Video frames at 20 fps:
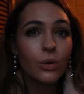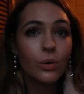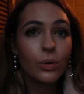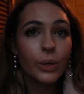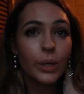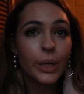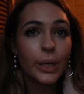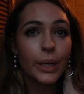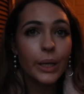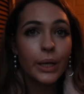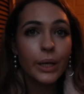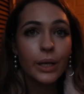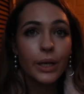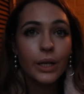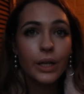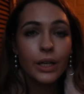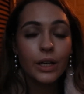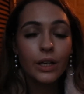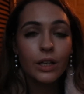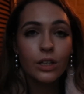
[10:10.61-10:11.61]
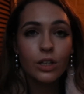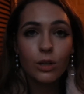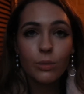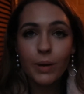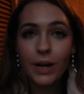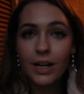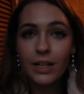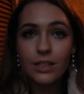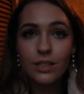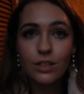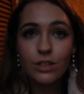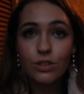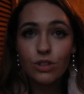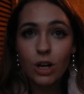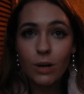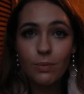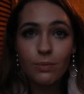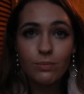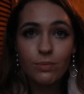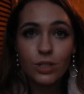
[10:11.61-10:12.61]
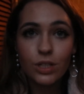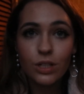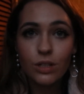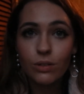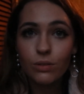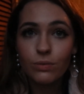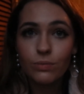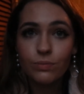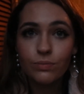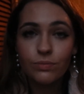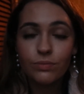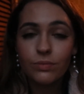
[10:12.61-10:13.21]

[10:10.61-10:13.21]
or your parents could drop them to you,